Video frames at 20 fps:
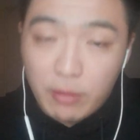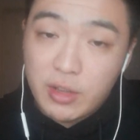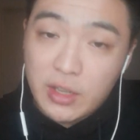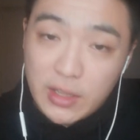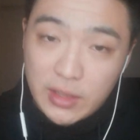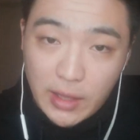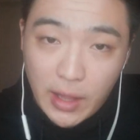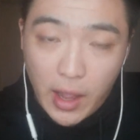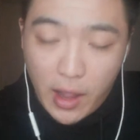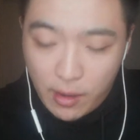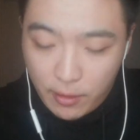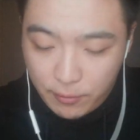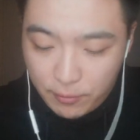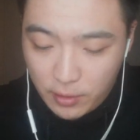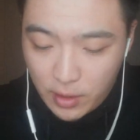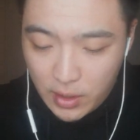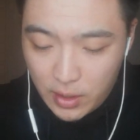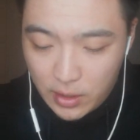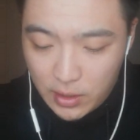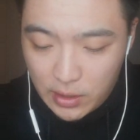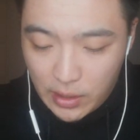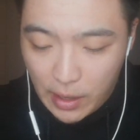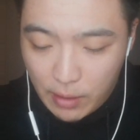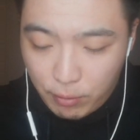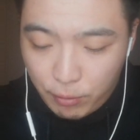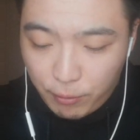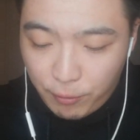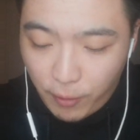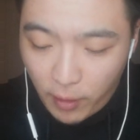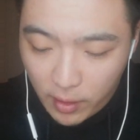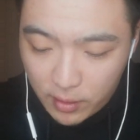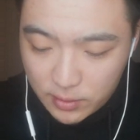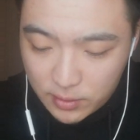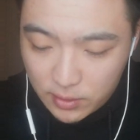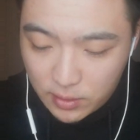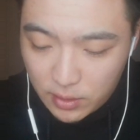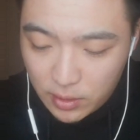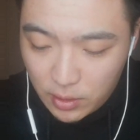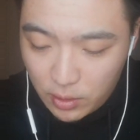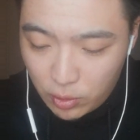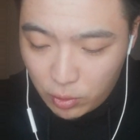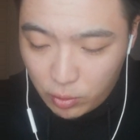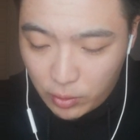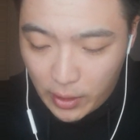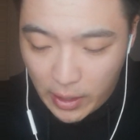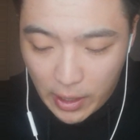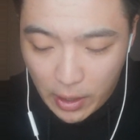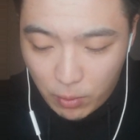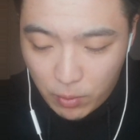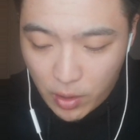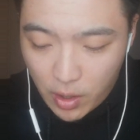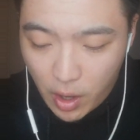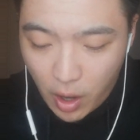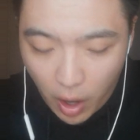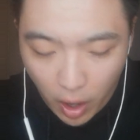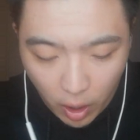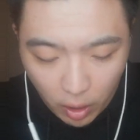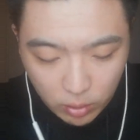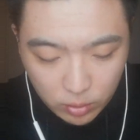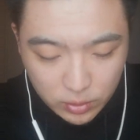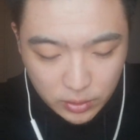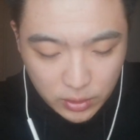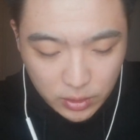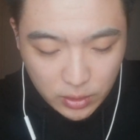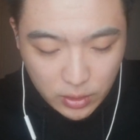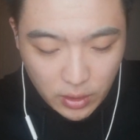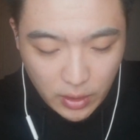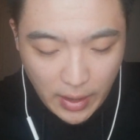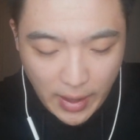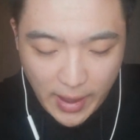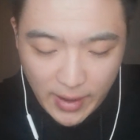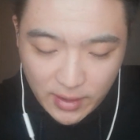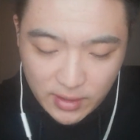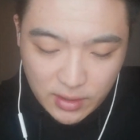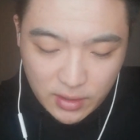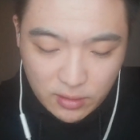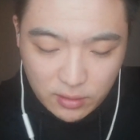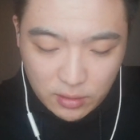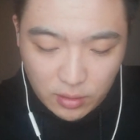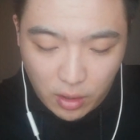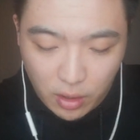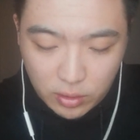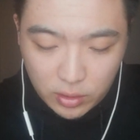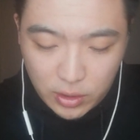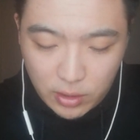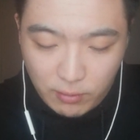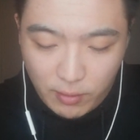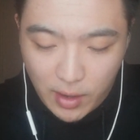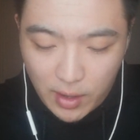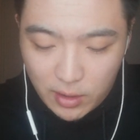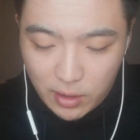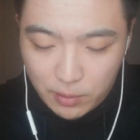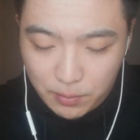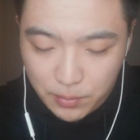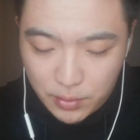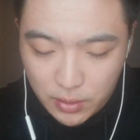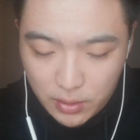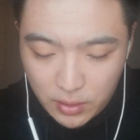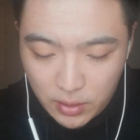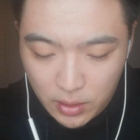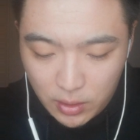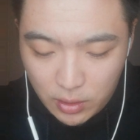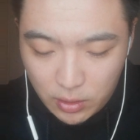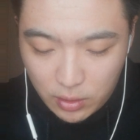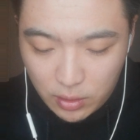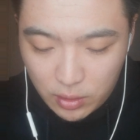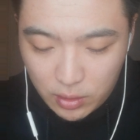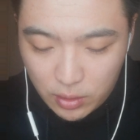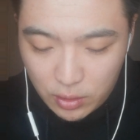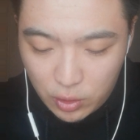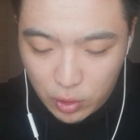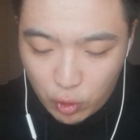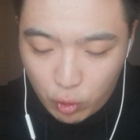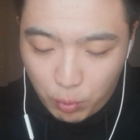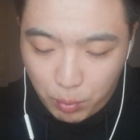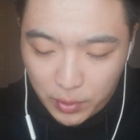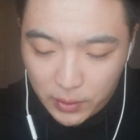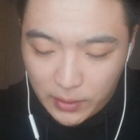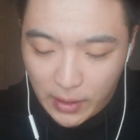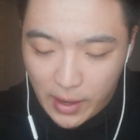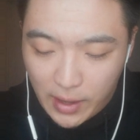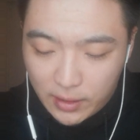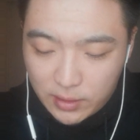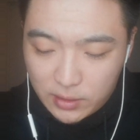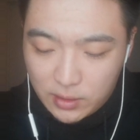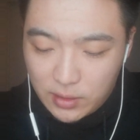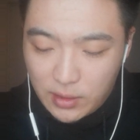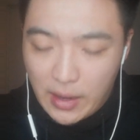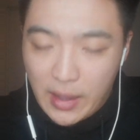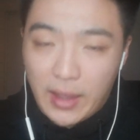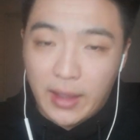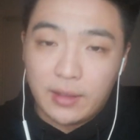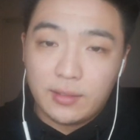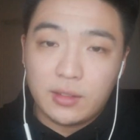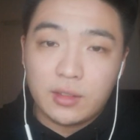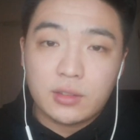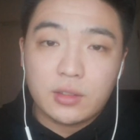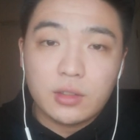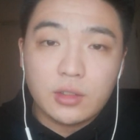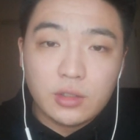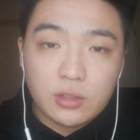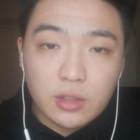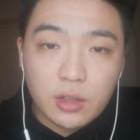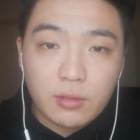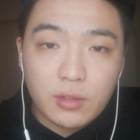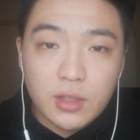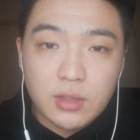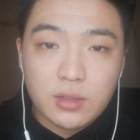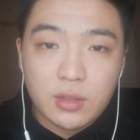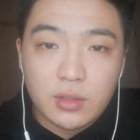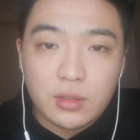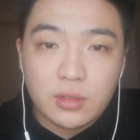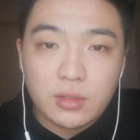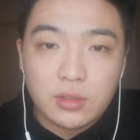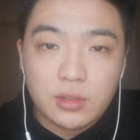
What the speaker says: enough funds to carry out actions or develop new product and the service.